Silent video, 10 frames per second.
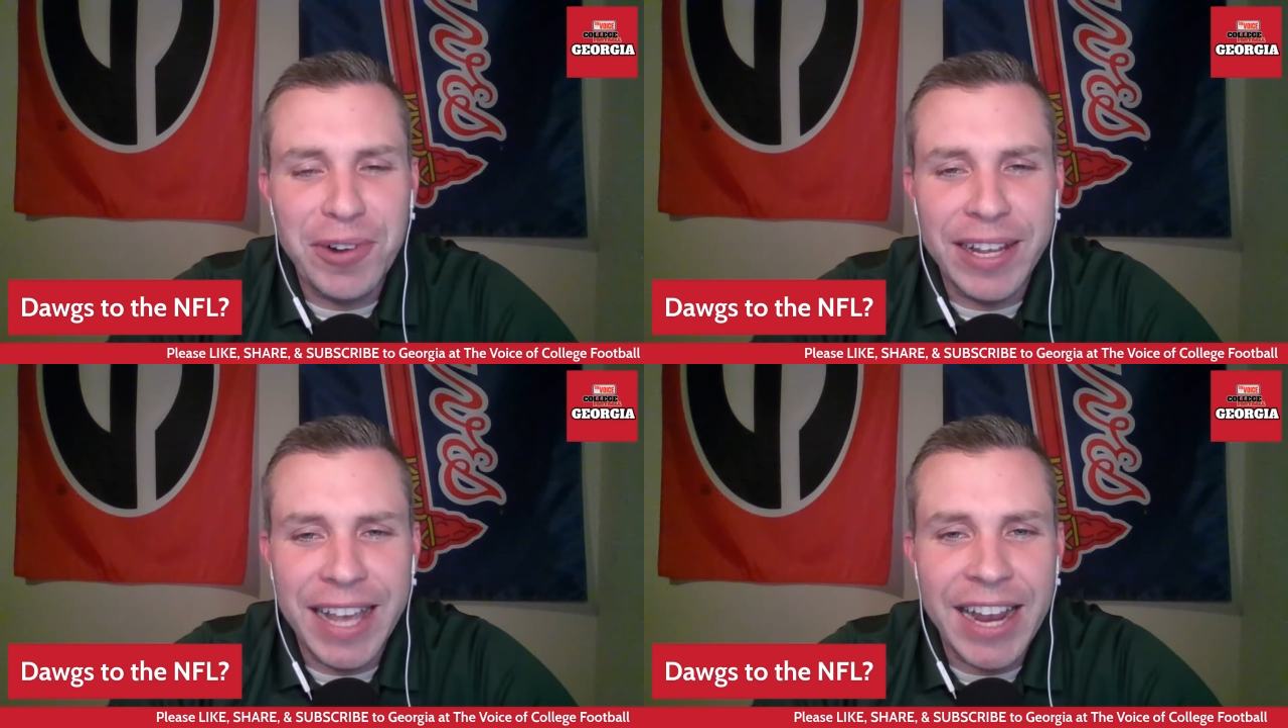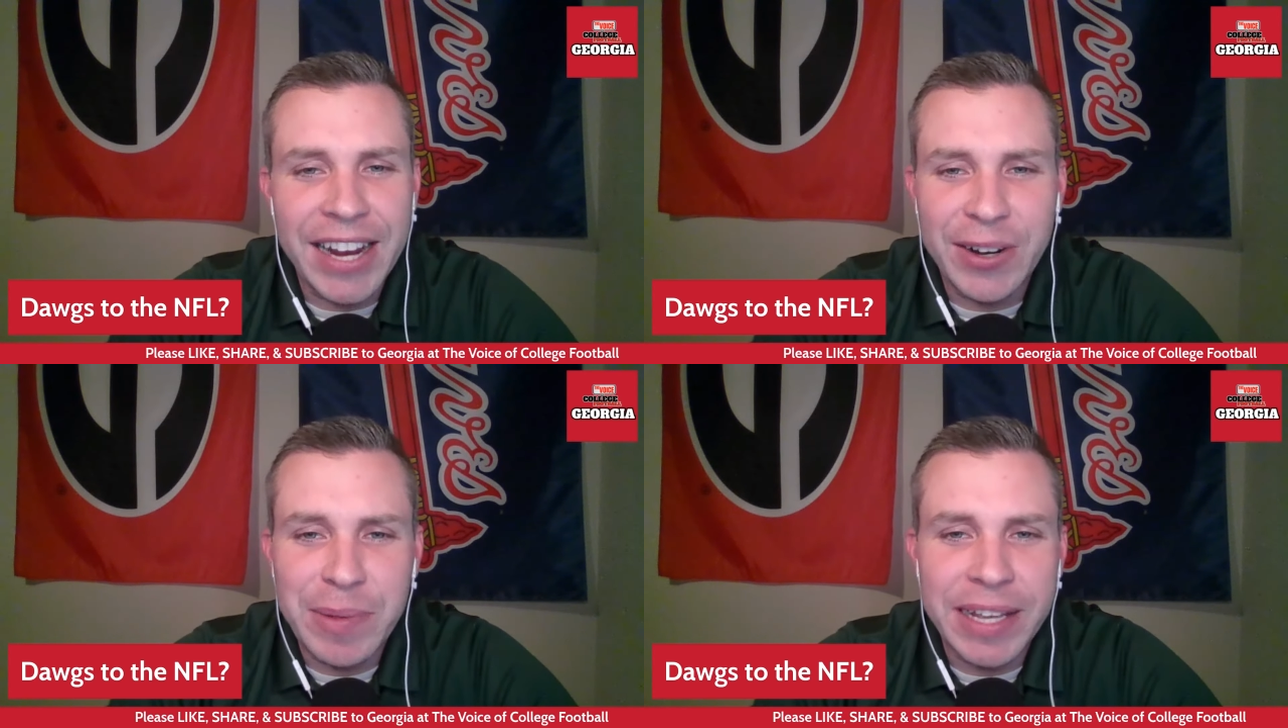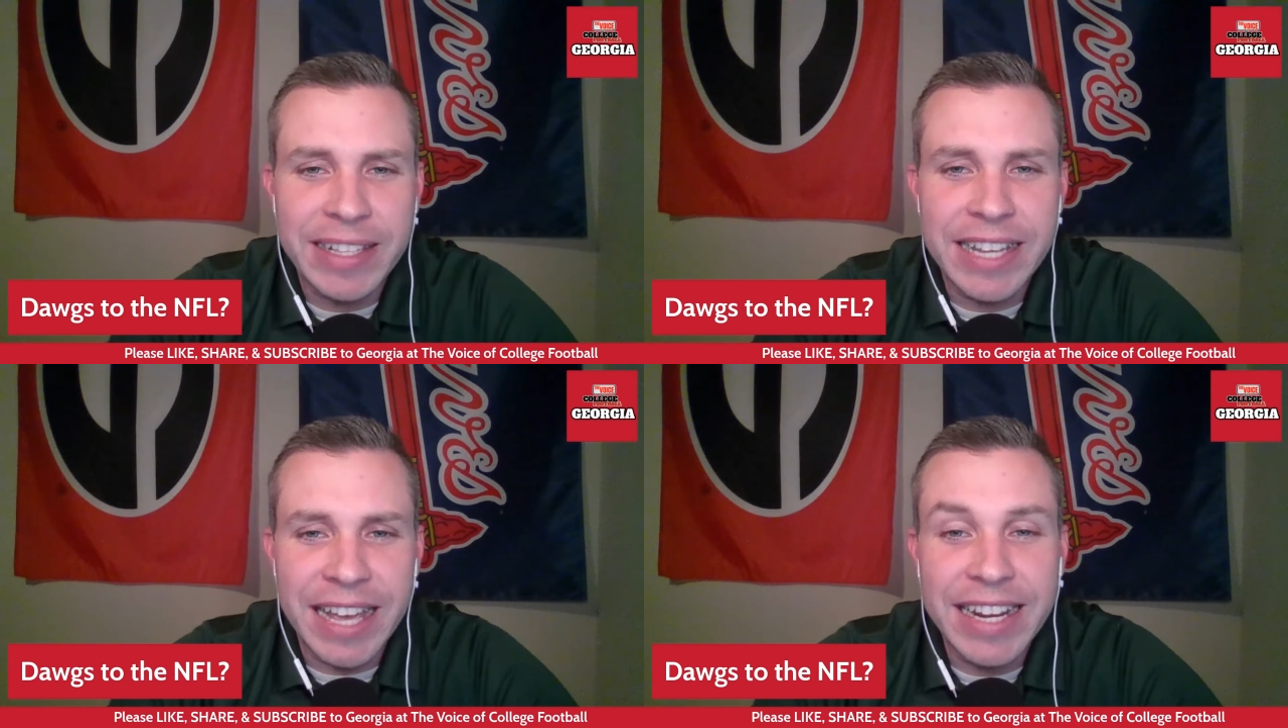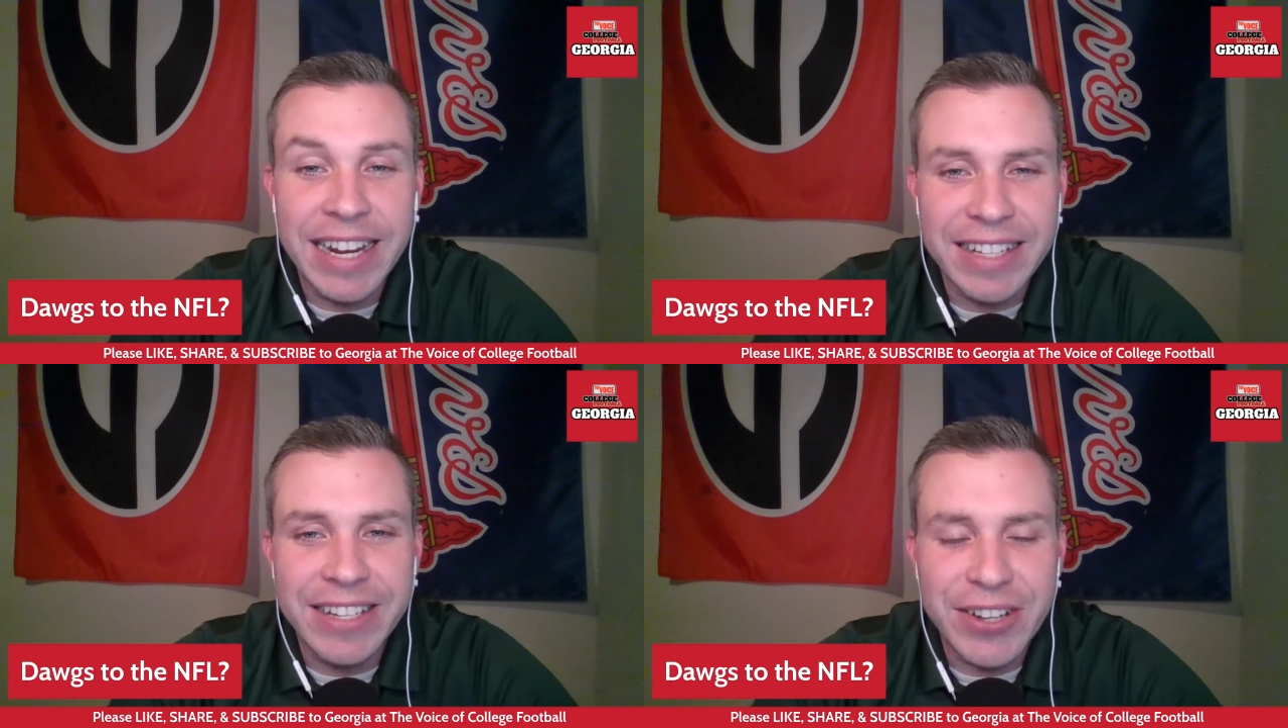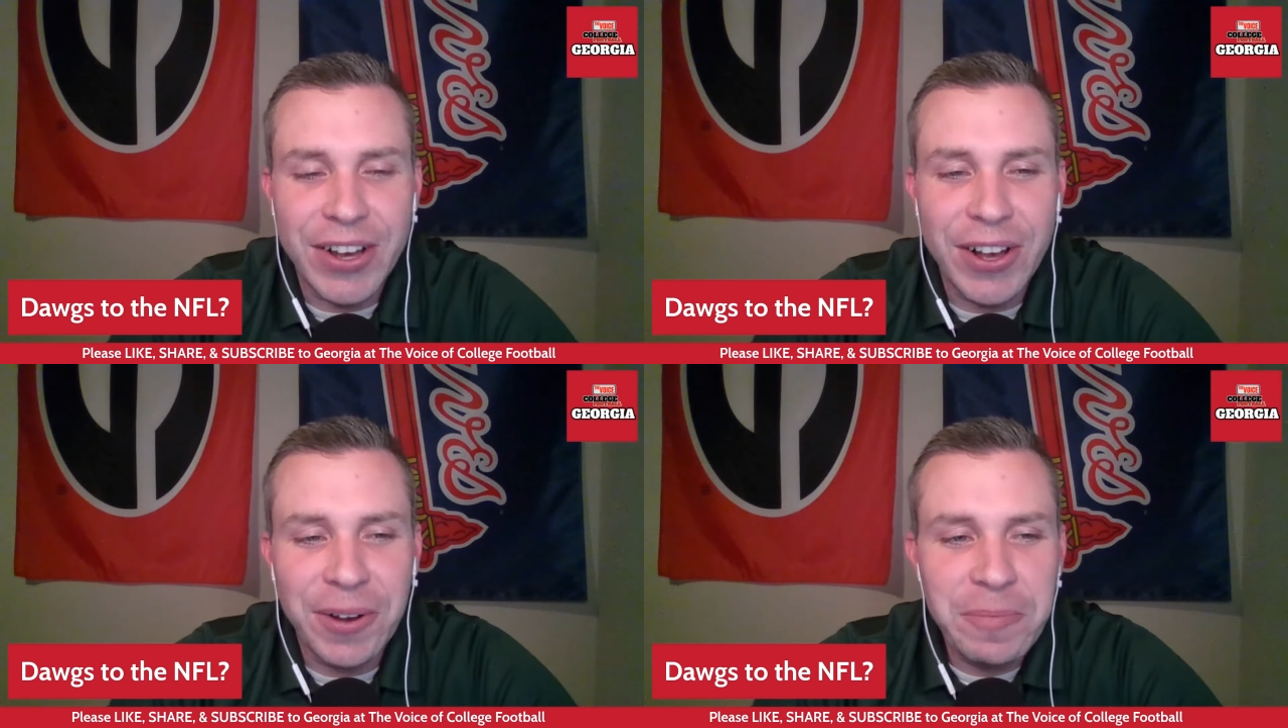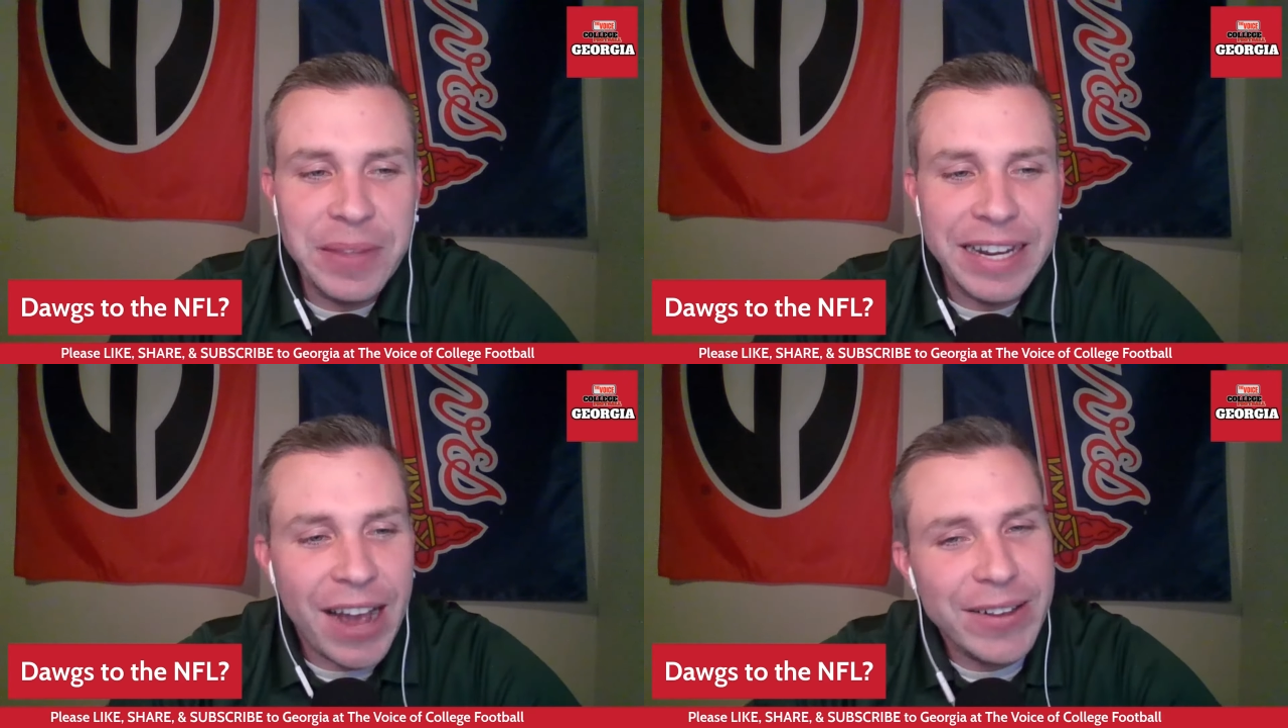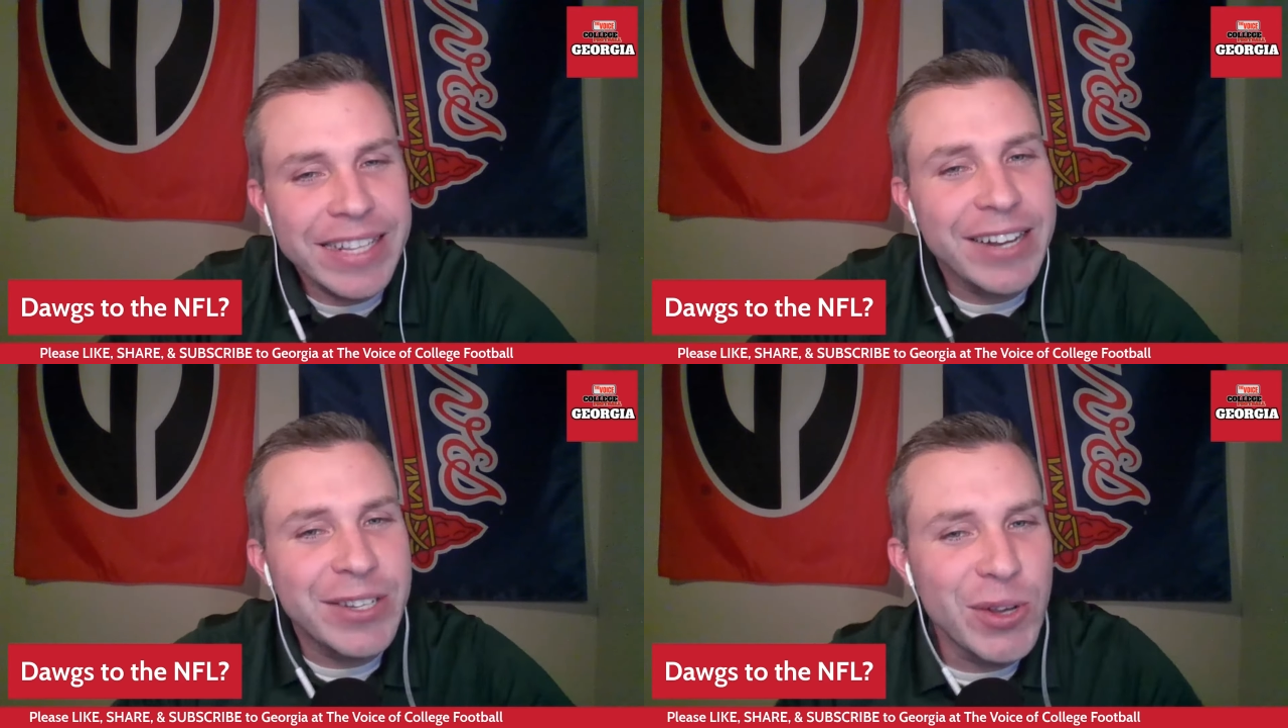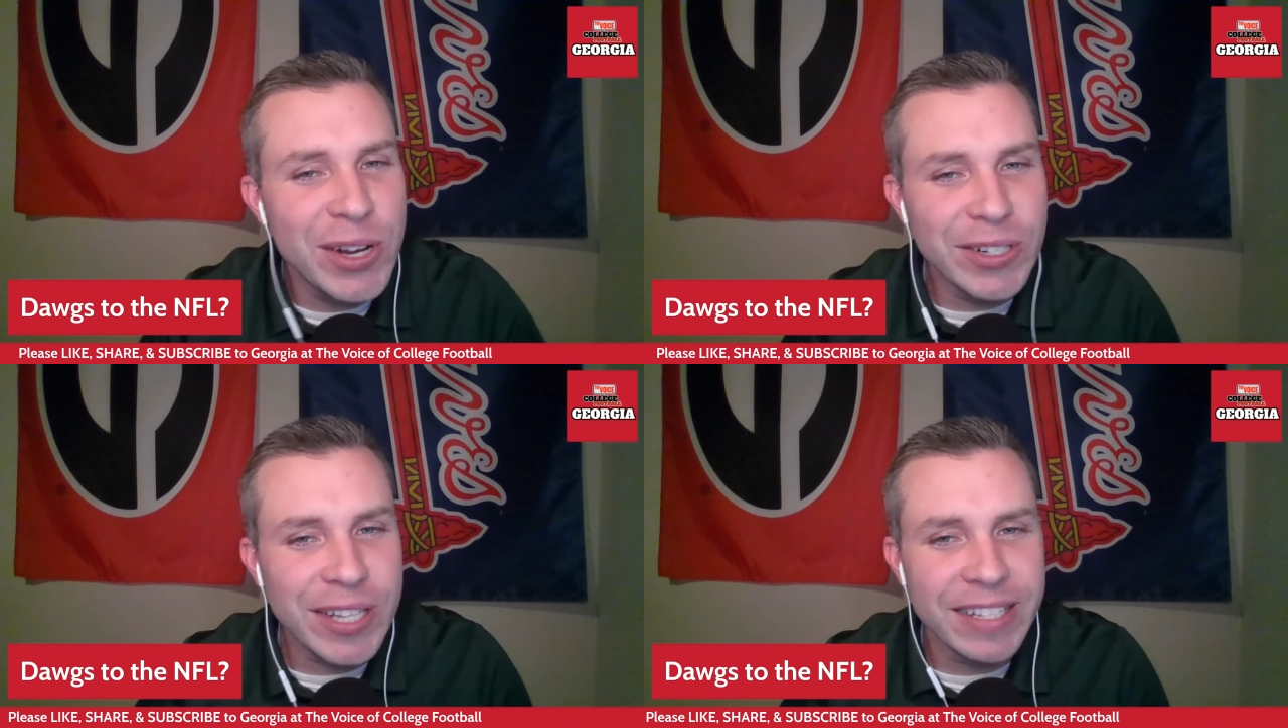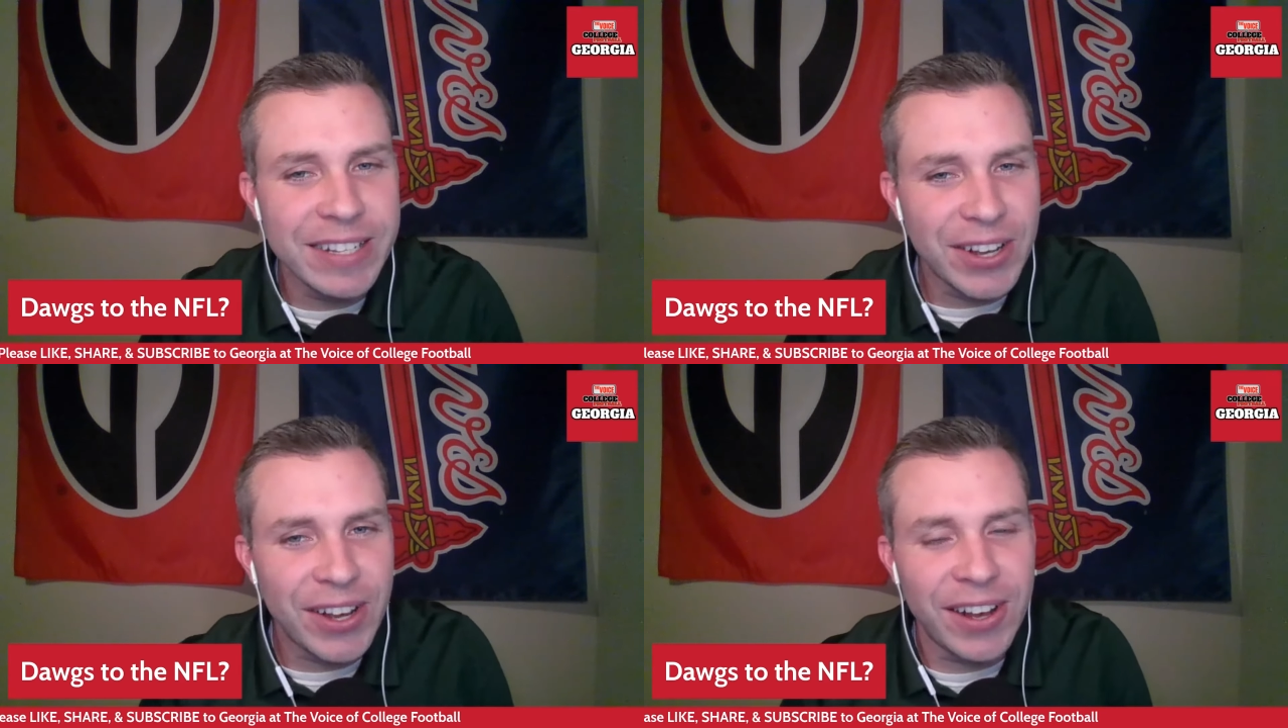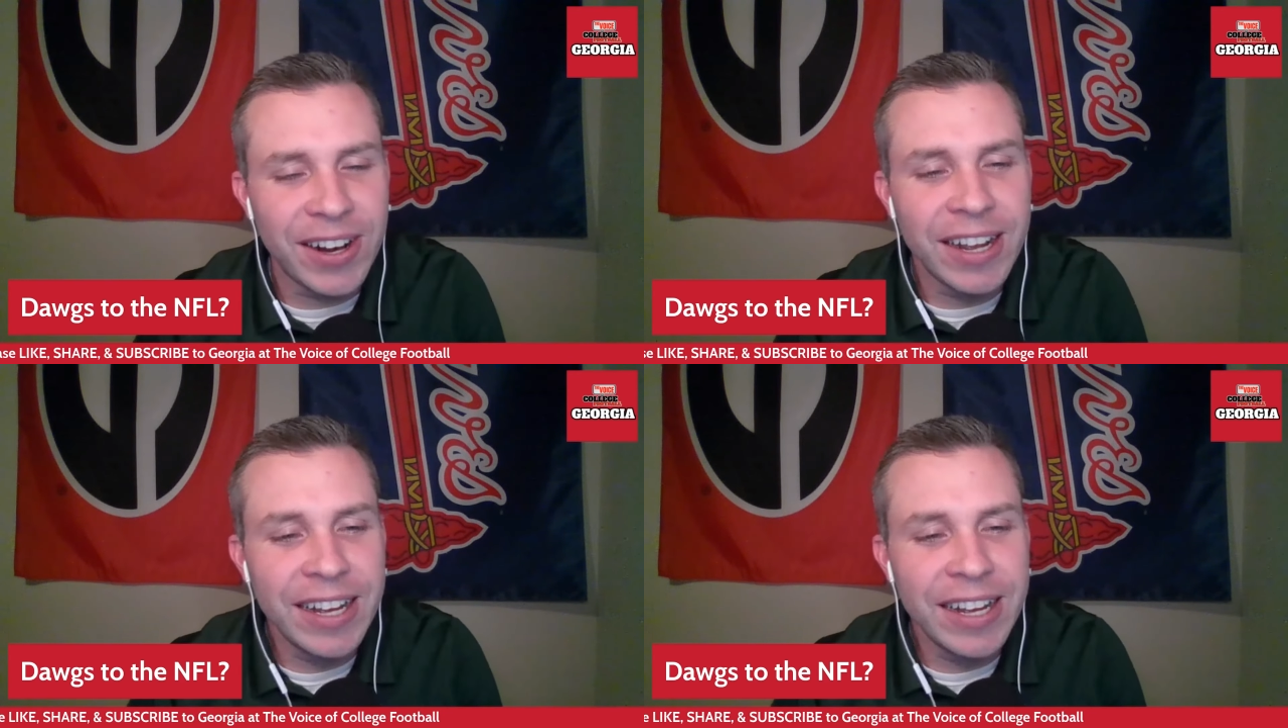a Gator because he ended as a dog. Now he's got 2 years as a dog.